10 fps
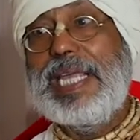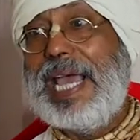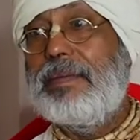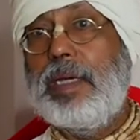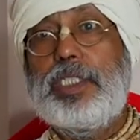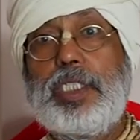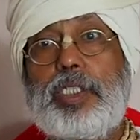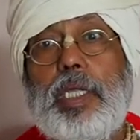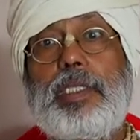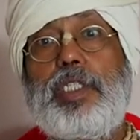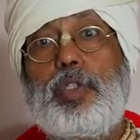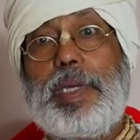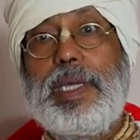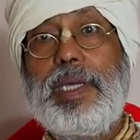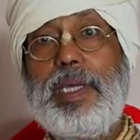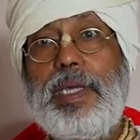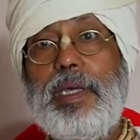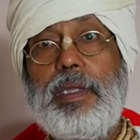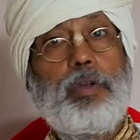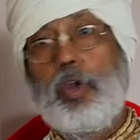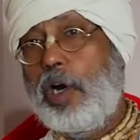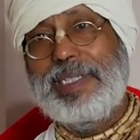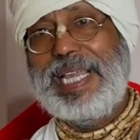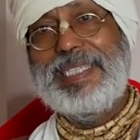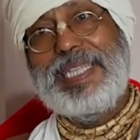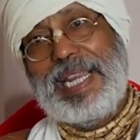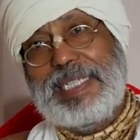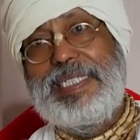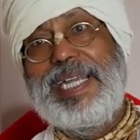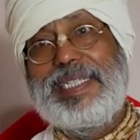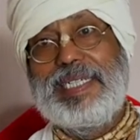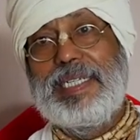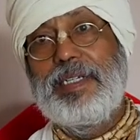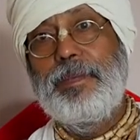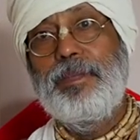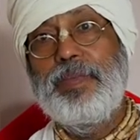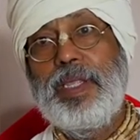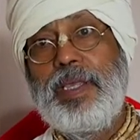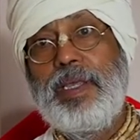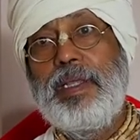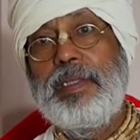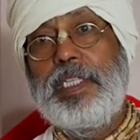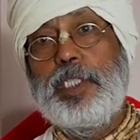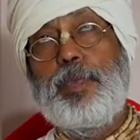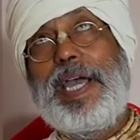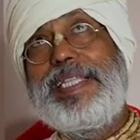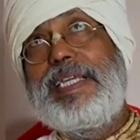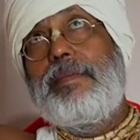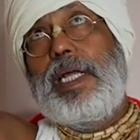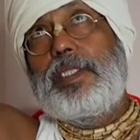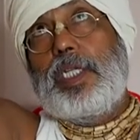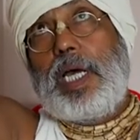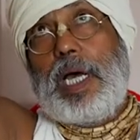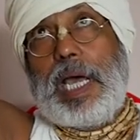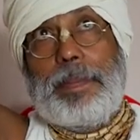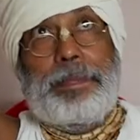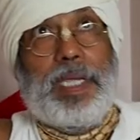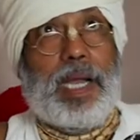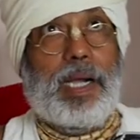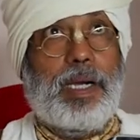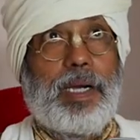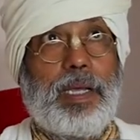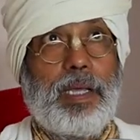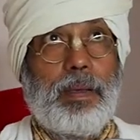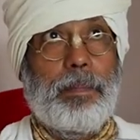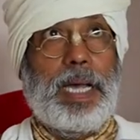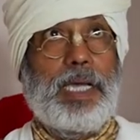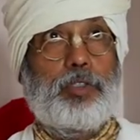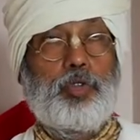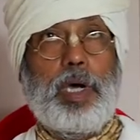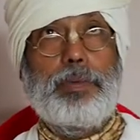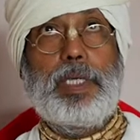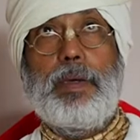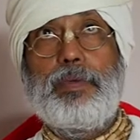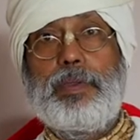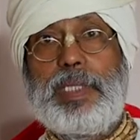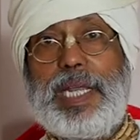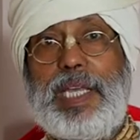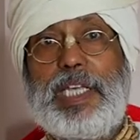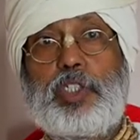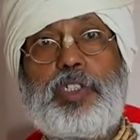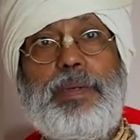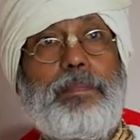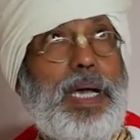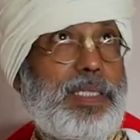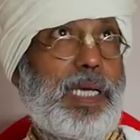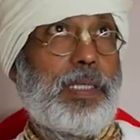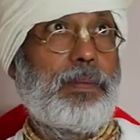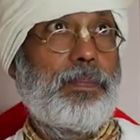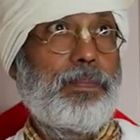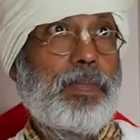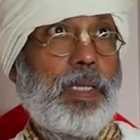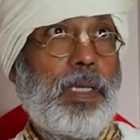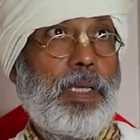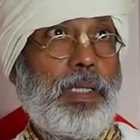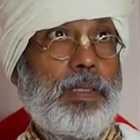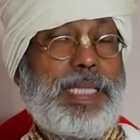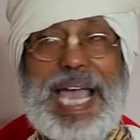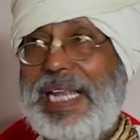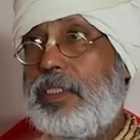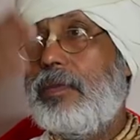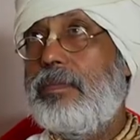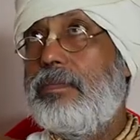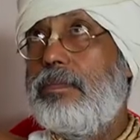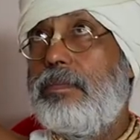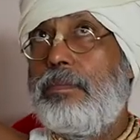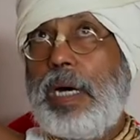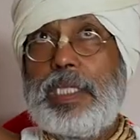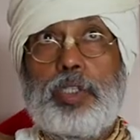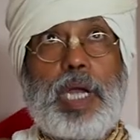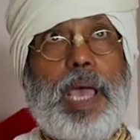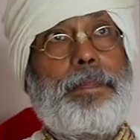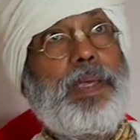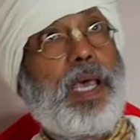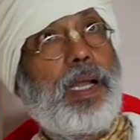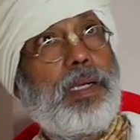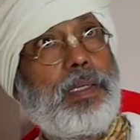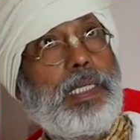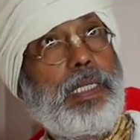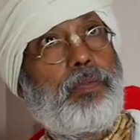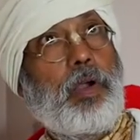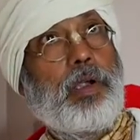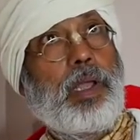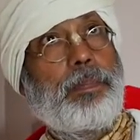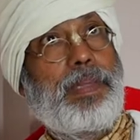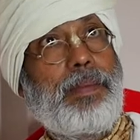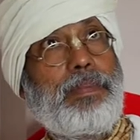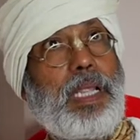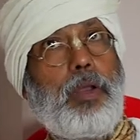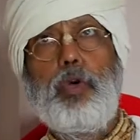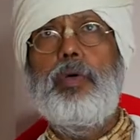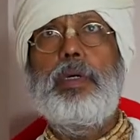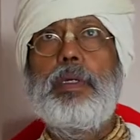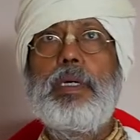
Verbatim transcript: that, Vasishta, this way. Not that they are creating. This Vedic mantra appear by throughout their, their extreme bhajan, that mantra appear in front of them, they look